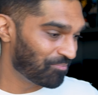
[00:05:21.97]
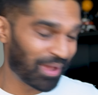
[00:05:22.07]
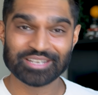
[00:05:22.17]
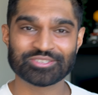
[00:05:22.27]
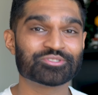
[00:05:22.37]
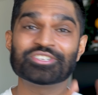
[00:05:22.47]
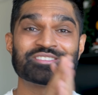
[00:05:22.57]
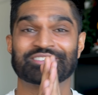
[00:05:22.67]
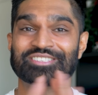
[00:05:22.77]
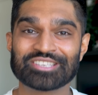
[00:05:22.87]
pencils,
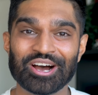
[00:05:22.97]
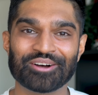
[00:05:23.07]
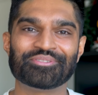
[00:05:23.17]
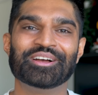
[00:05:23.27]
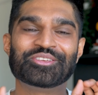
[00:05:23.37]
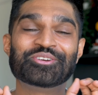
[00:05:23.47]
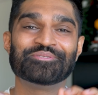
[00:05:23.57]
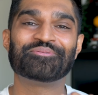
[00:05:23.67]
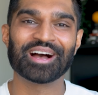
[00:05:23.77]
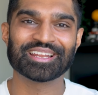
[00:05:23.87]
just stuff you
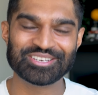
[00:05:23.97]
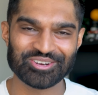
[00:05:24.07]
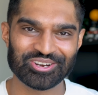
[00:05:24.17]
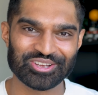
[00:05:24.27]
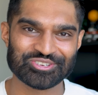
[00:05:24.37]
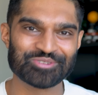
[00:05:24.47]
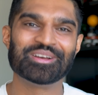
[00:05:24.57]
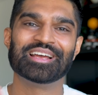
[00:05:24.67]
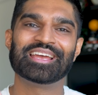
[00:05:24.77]
can find in your classroom.